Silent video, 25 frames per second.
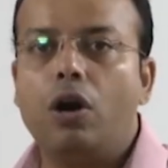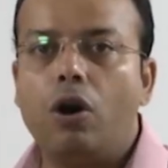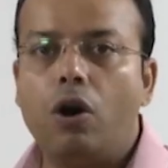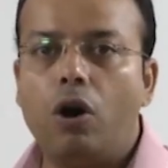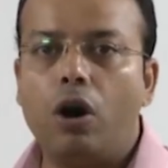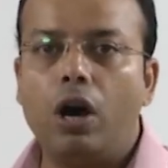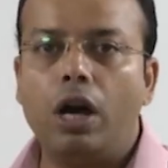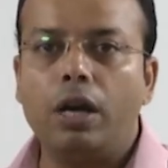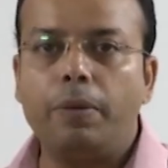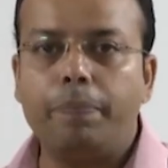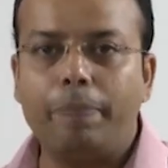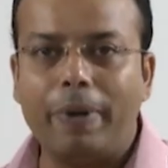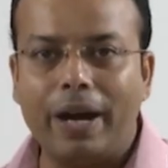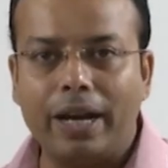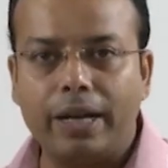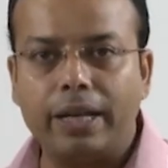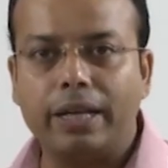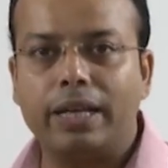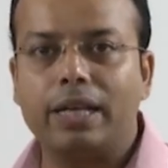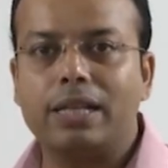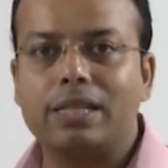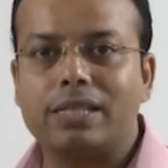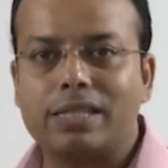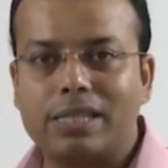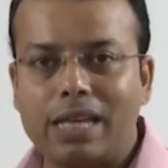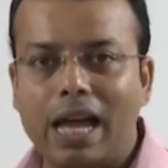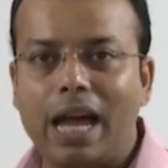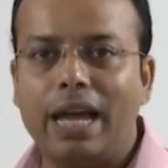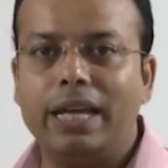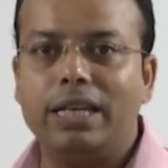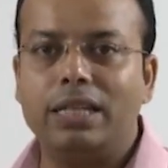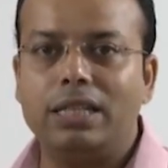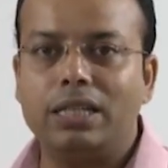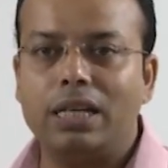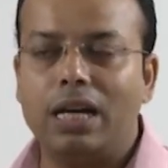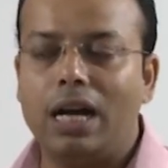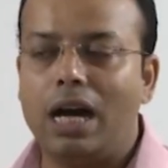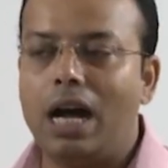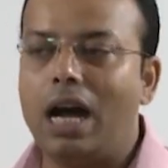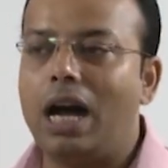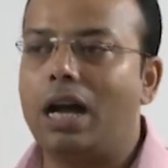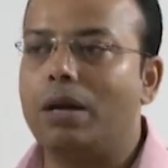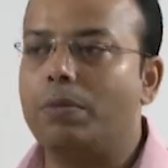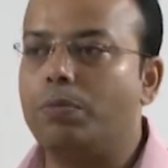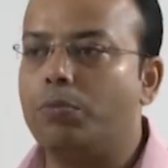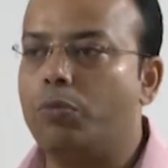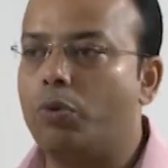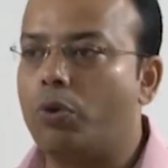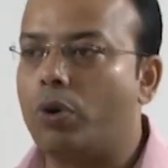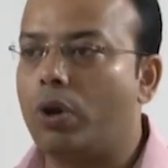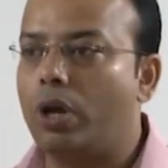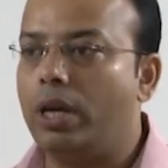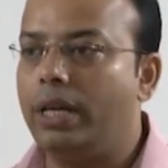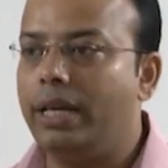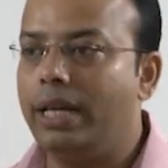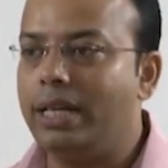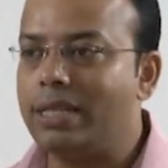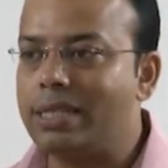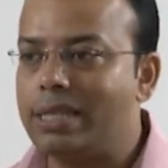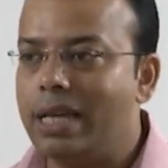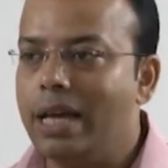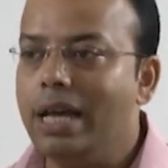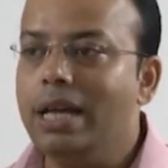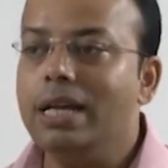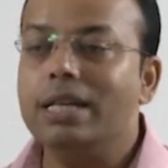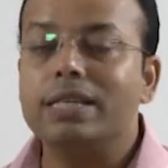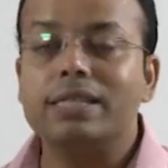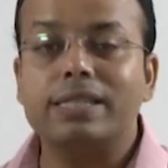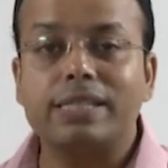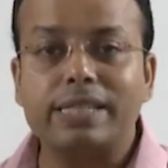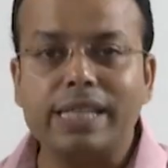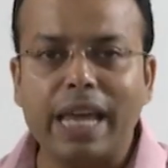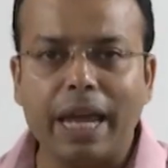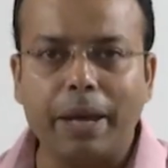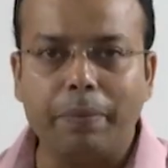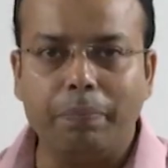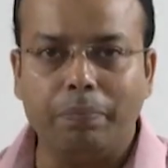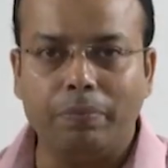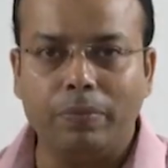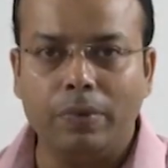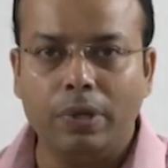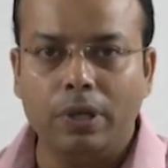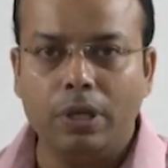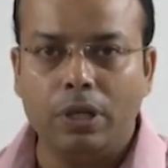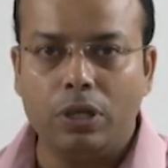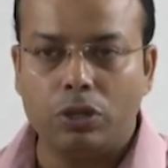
all particle size are more or less same.